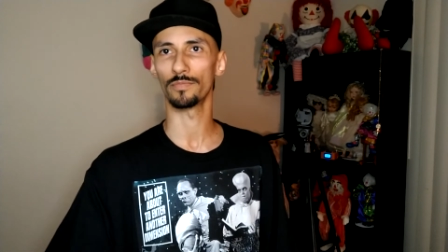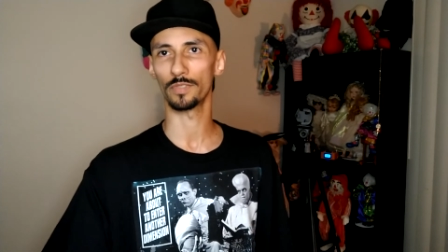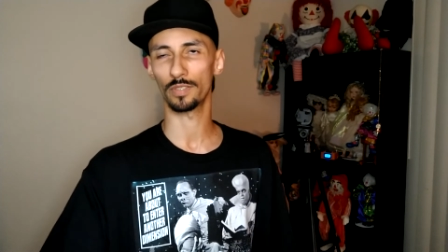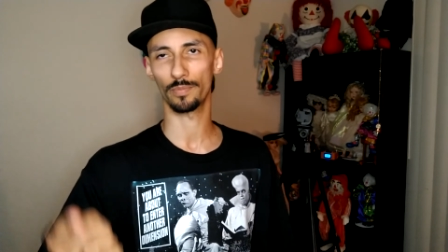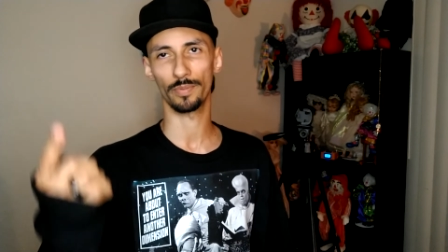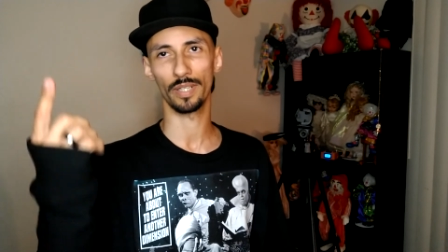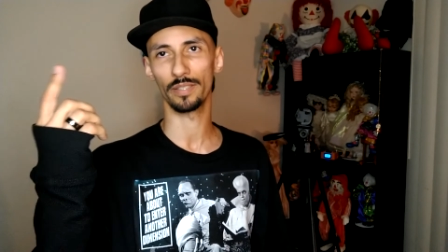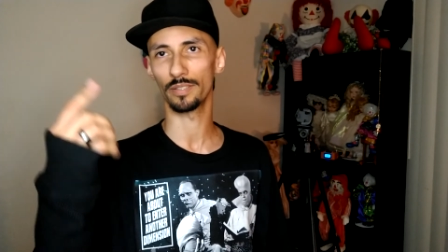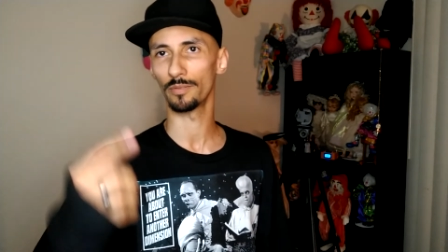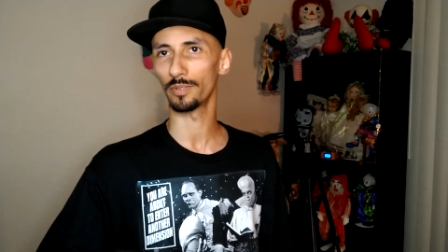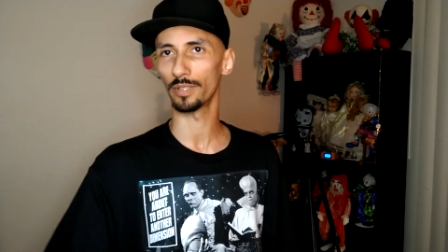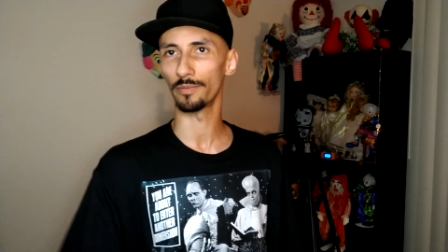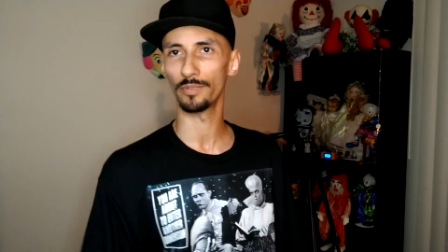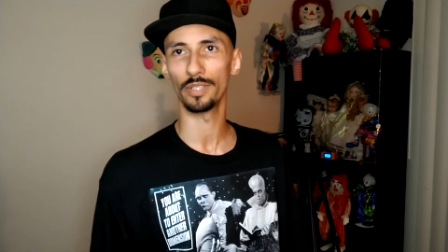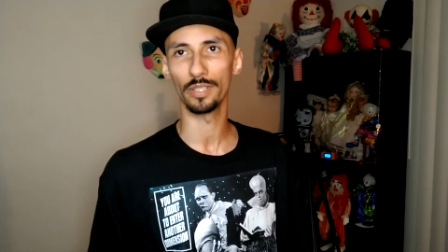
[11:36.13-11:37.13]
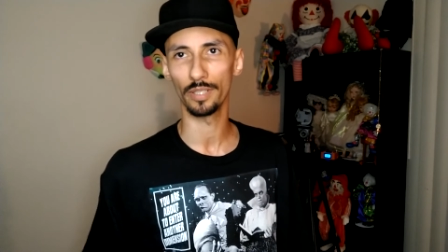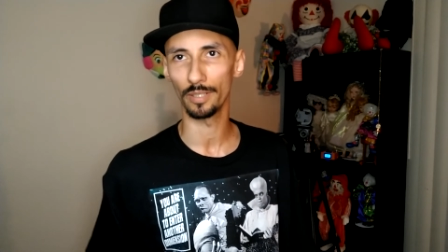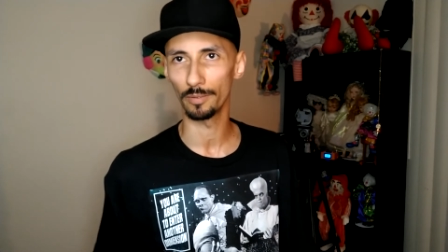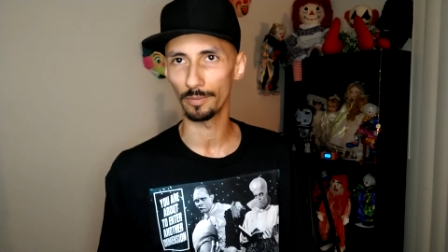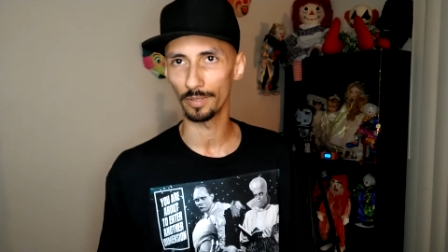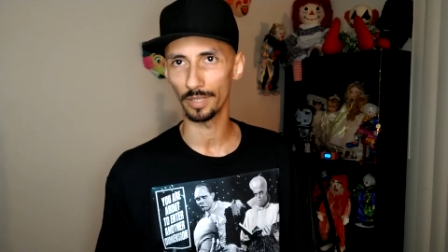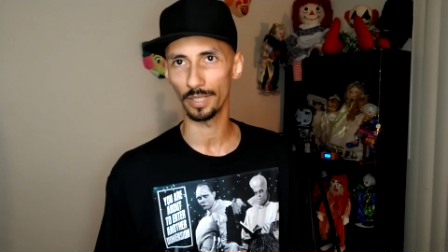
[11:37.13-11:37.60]
Surprise you with a
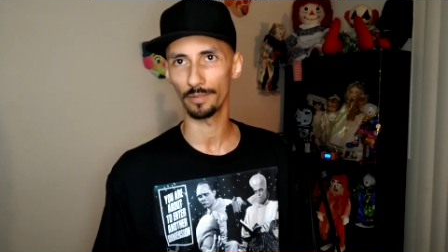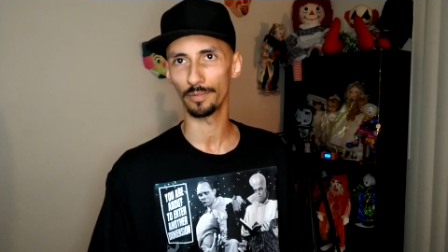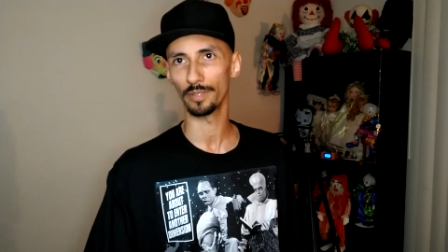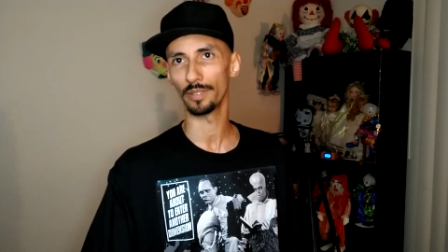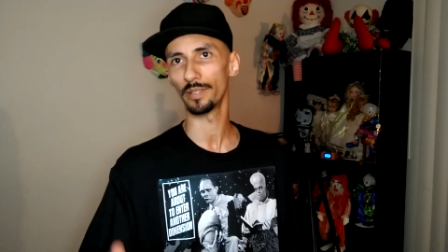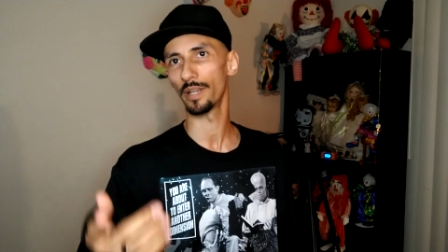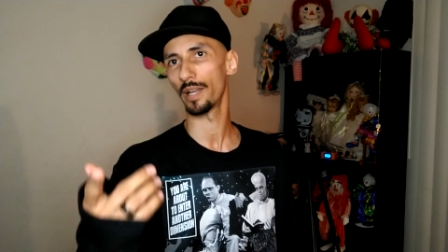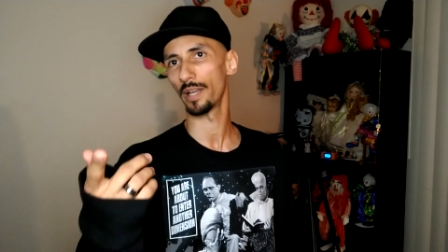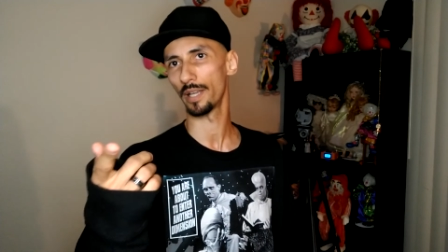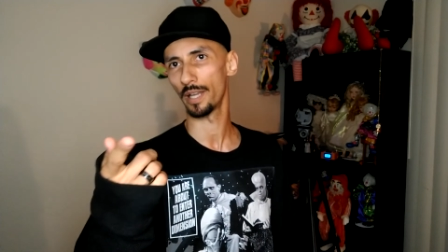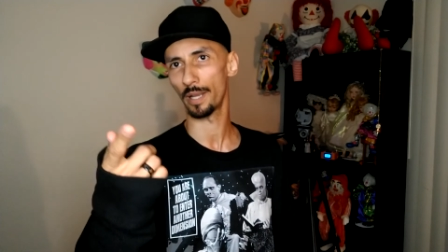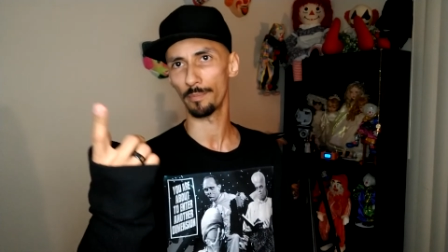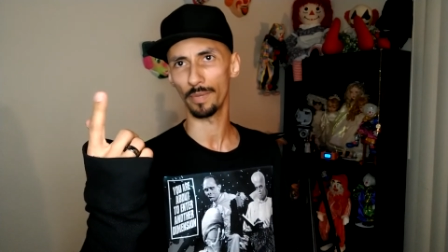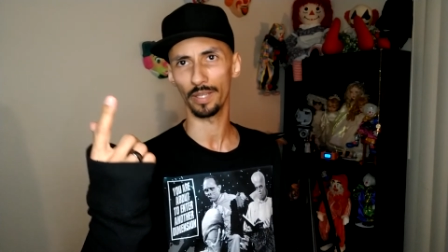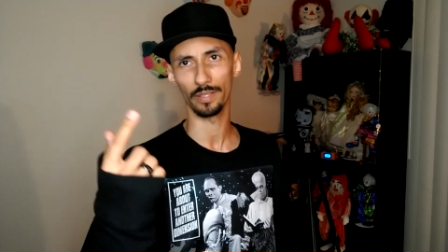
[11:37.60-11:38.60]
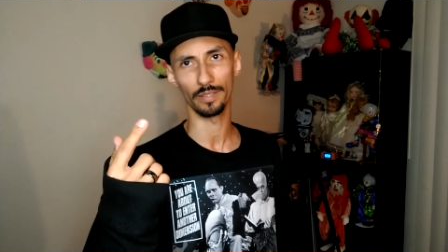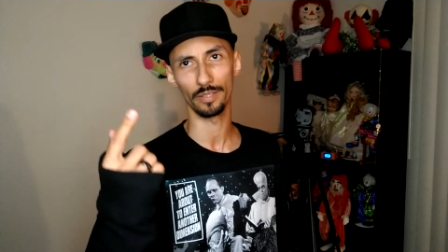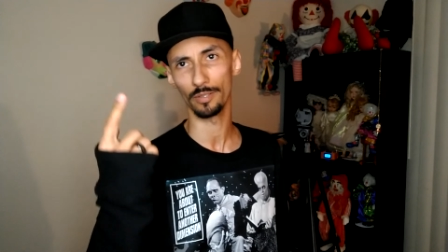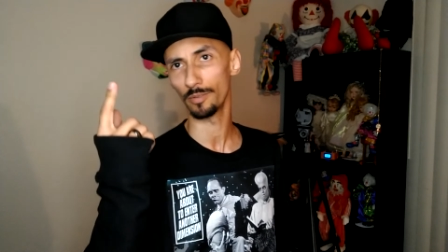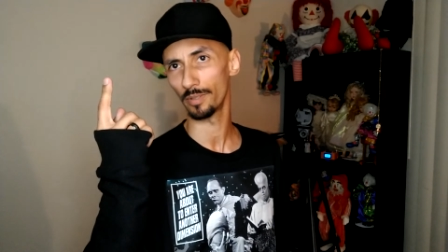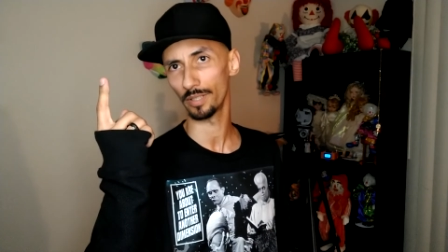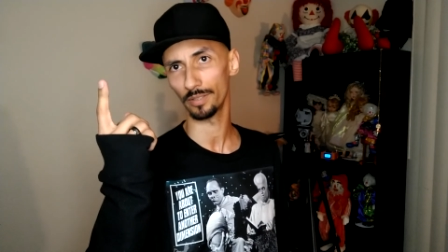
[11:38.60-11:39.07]
video whenever. I might
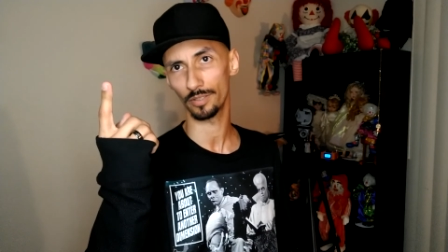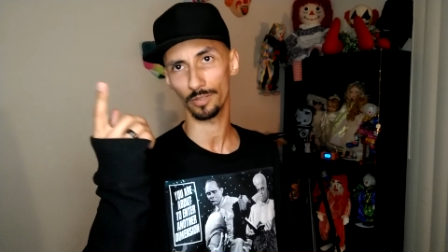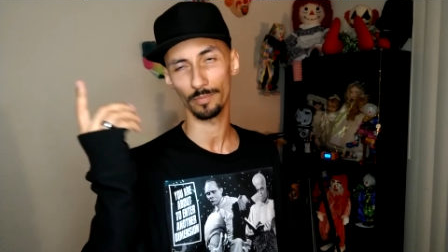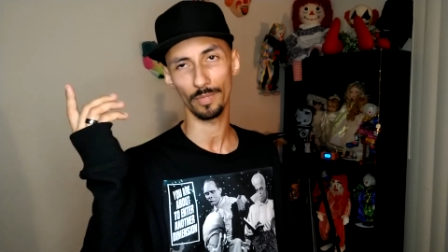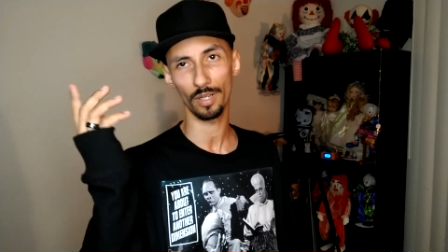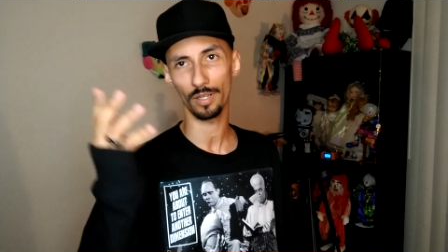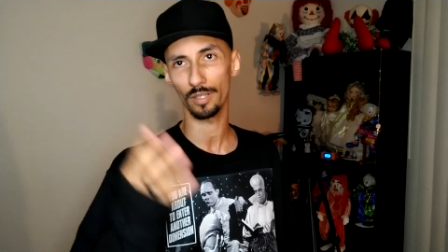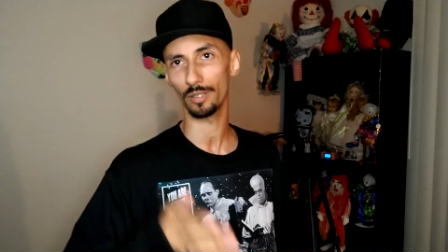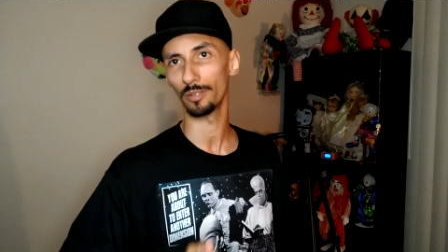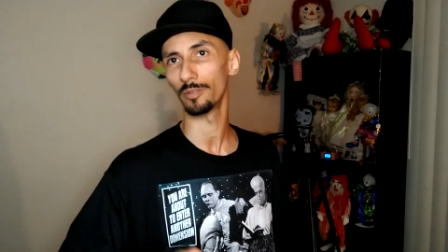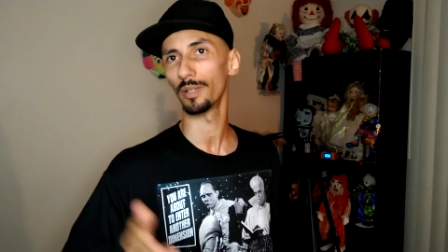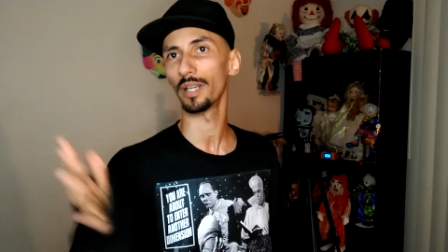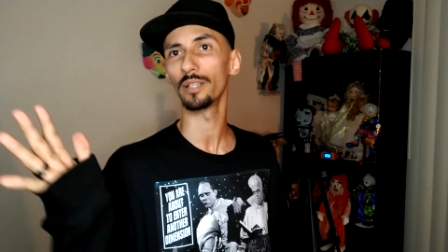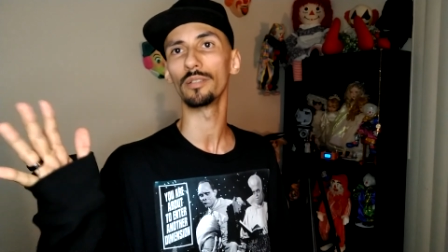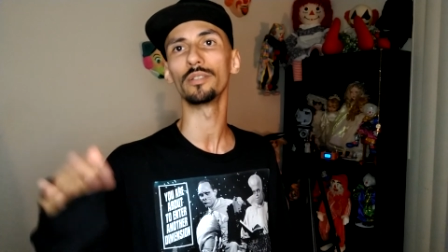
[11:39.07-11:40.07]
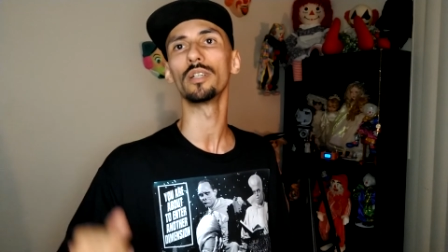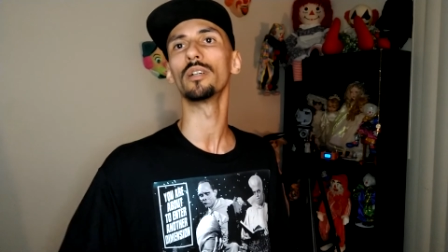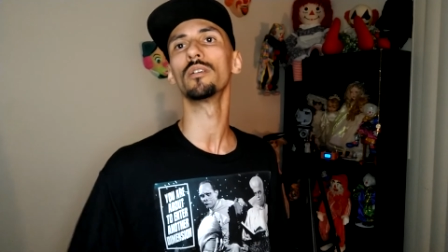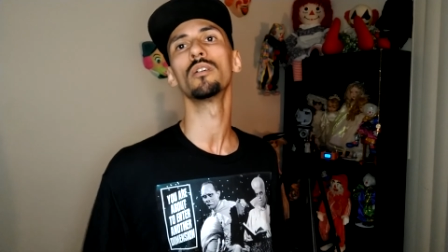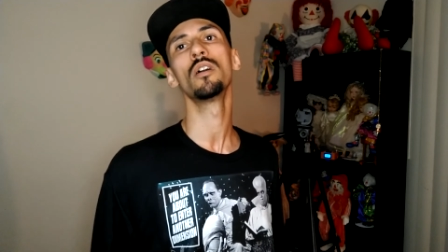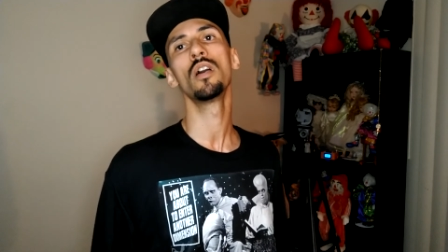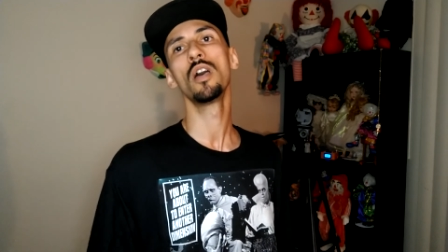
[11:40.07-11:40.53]
do one tomorrow. I don't
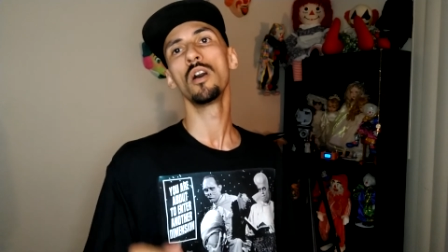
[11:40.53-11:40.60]
know.